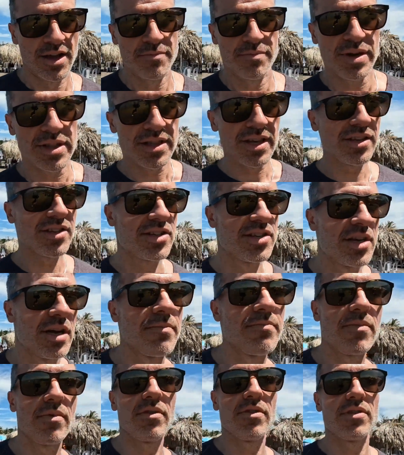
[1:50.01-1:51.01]
but this
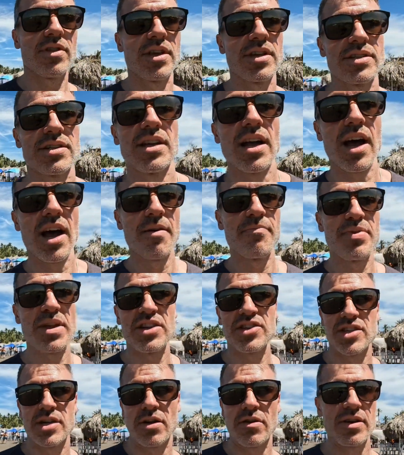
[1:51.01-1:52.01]

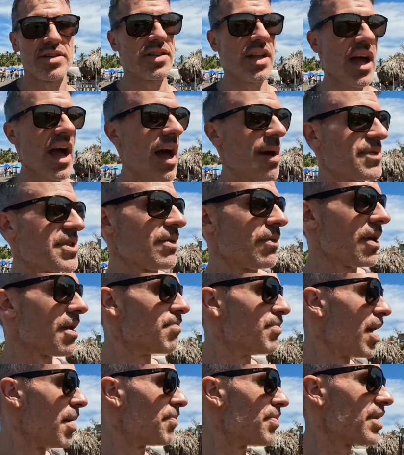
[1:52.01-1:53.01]
beach here is absolutely
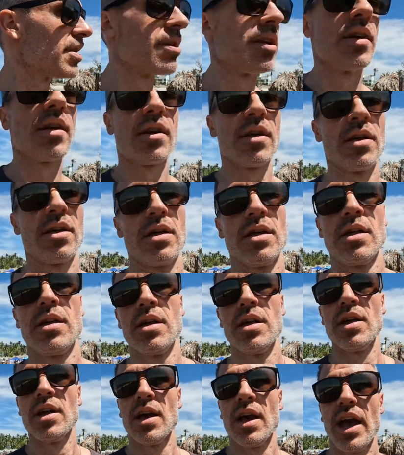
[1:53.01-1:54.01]
bumping.
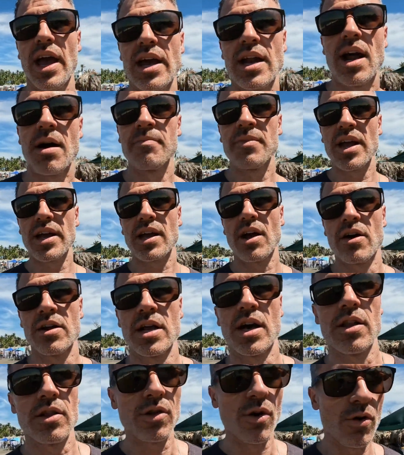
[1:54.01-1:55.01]
And I'm like on
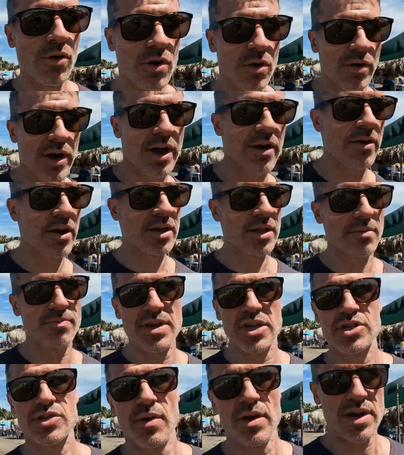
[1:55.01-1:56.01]
a local area of the
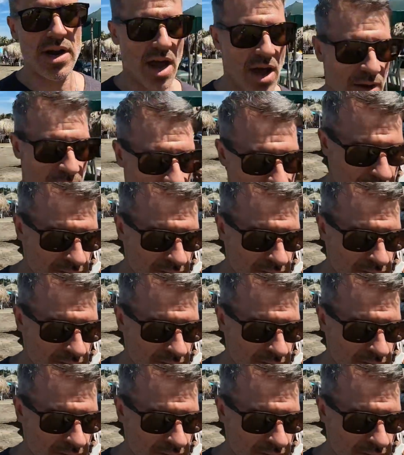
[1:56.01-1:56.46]
beach right now.